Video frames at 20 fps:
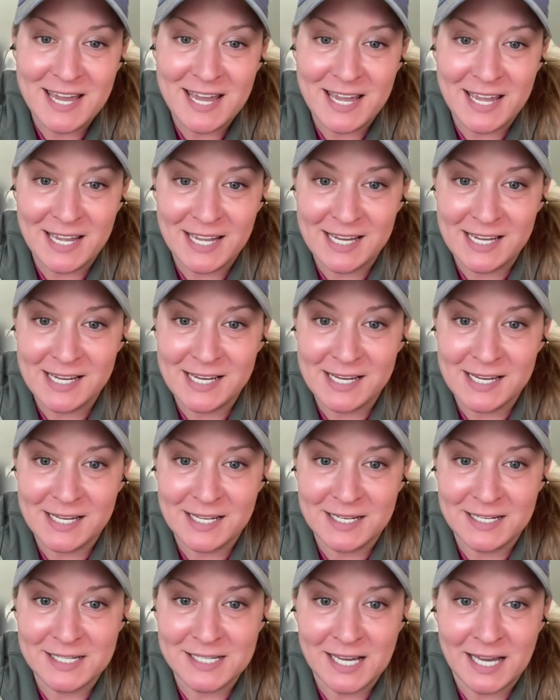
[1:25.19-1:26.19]

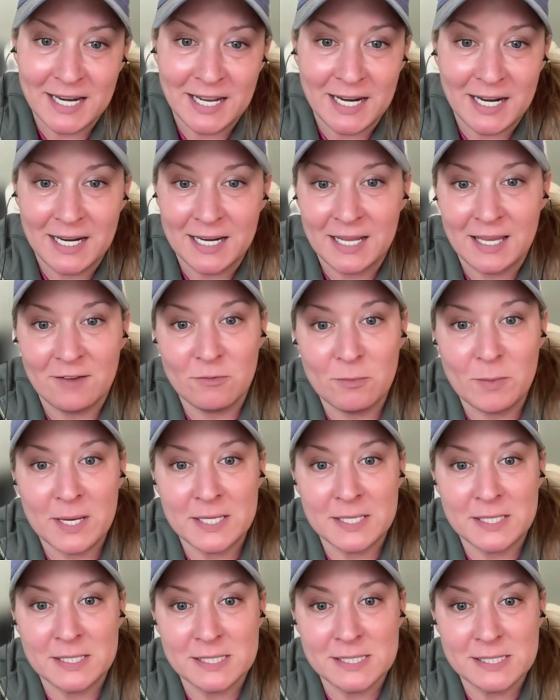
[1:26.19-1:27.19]
and I needed to give
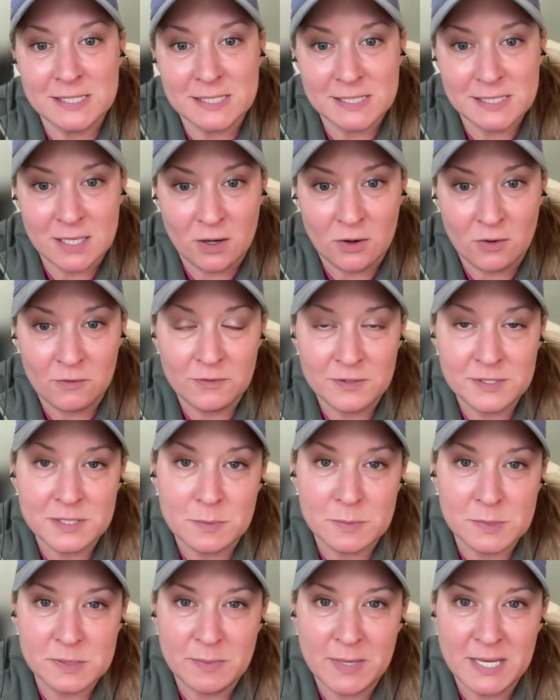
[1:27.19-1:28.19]
myself
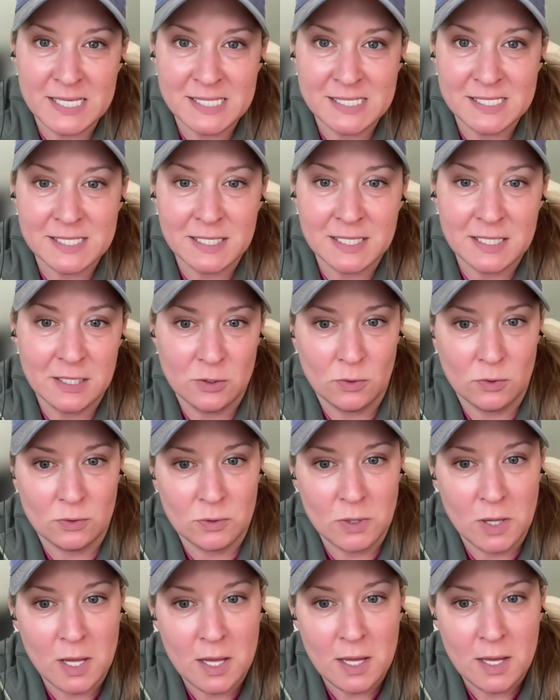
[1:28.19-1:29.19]
some space to
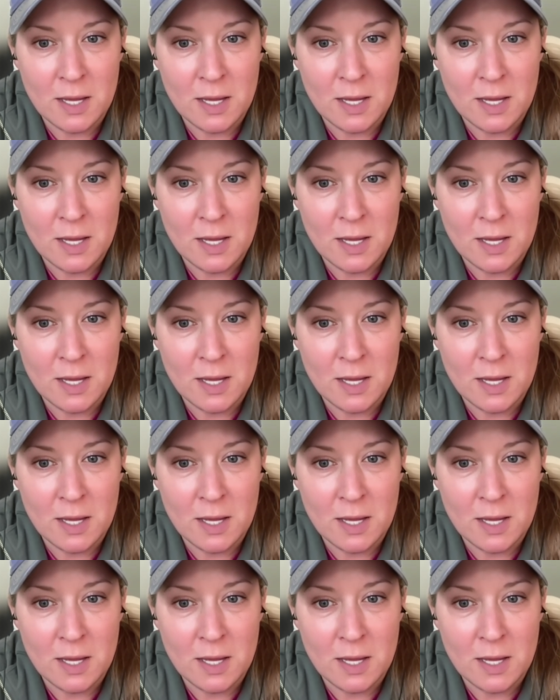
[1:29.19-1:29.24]
heal.